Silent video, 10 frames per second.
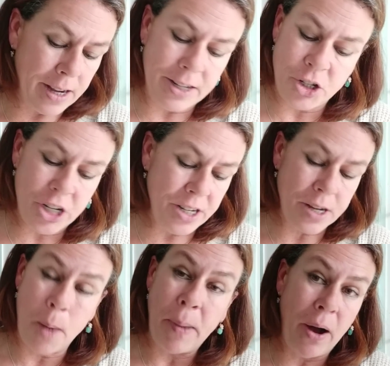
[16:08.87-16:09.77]
She's,
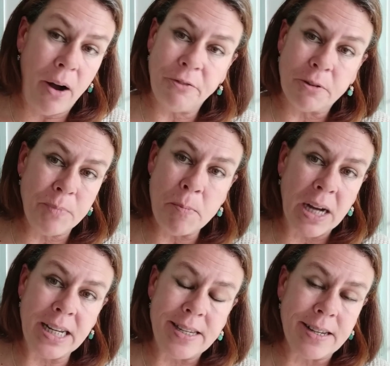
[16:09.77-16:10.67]
apart from the
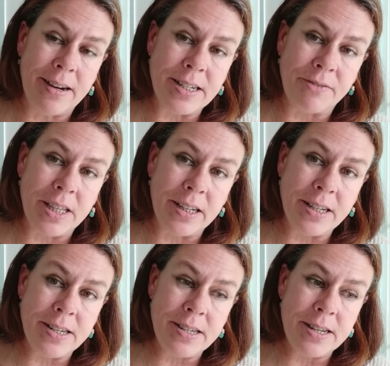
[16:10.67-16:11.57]
money side of
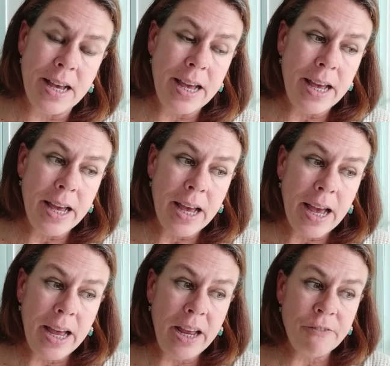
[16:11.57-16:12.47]
things,
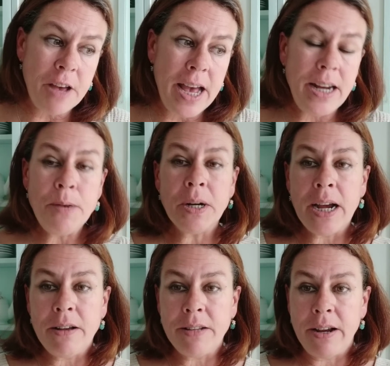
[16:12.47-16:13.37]
if anyone
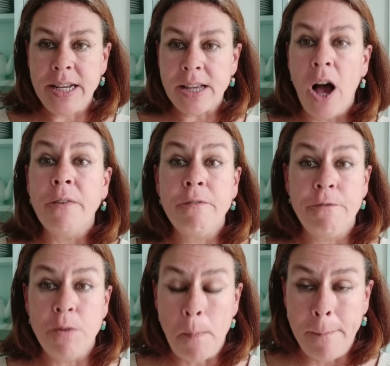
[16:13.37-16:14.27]
out there is
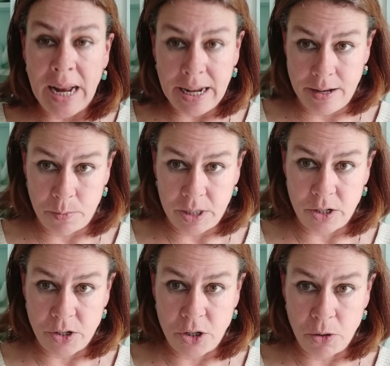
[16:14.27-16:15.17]
unfamiliar with the
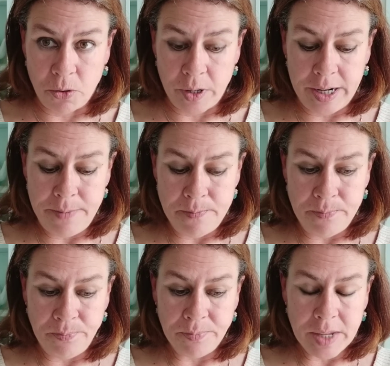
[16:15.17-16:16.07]
story,
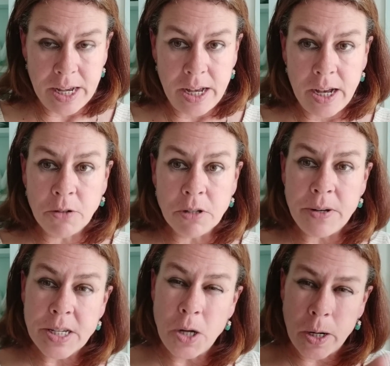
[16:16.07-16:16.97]
and although
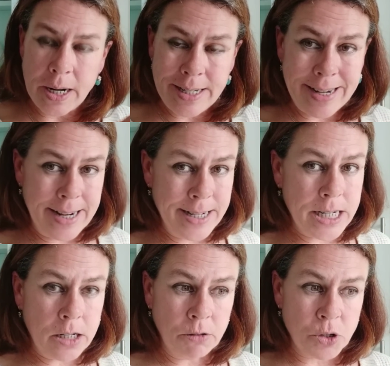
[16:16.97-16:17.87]
it's not an
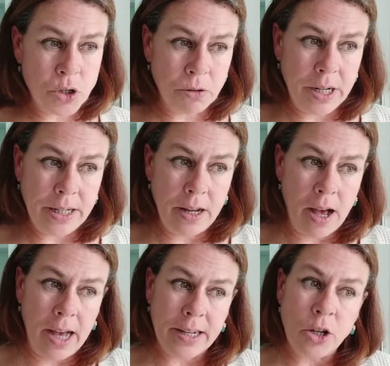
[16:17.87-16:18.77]
identical story,
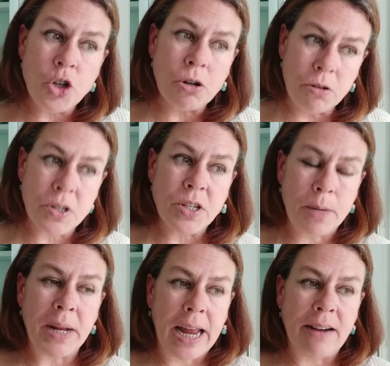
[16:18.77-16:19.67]
I can draw
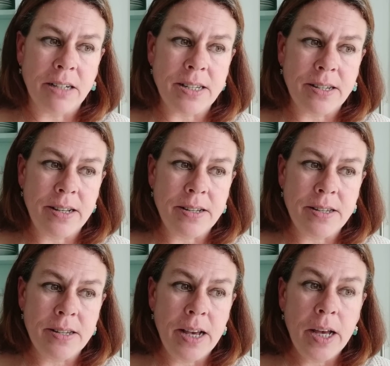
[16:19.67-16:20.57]

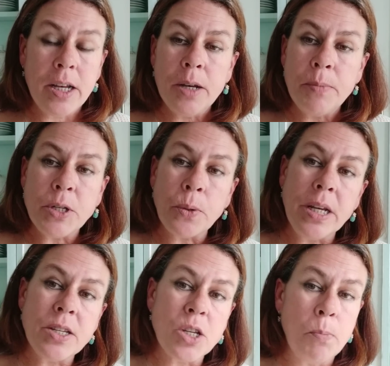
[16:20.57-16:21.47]
similarities between
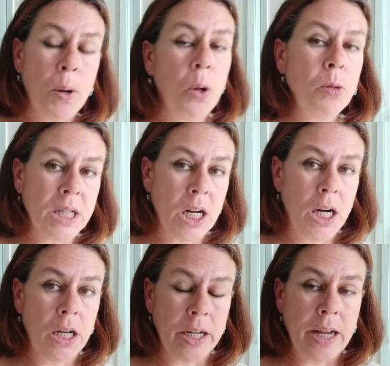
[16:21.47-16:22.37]
Sir Paul
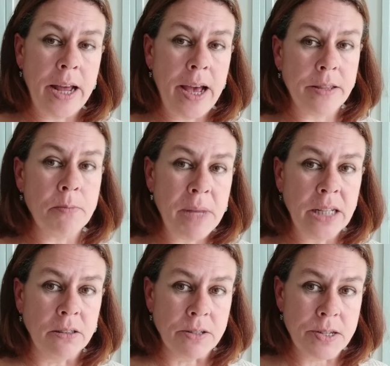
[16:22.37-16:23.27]
McCartney and Heather
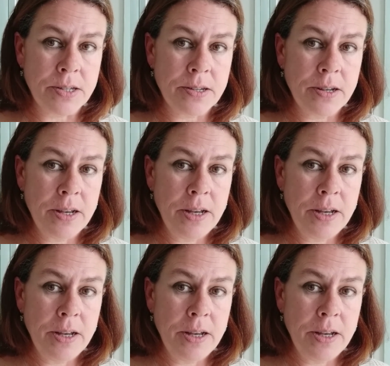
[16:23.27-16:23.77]
Mills.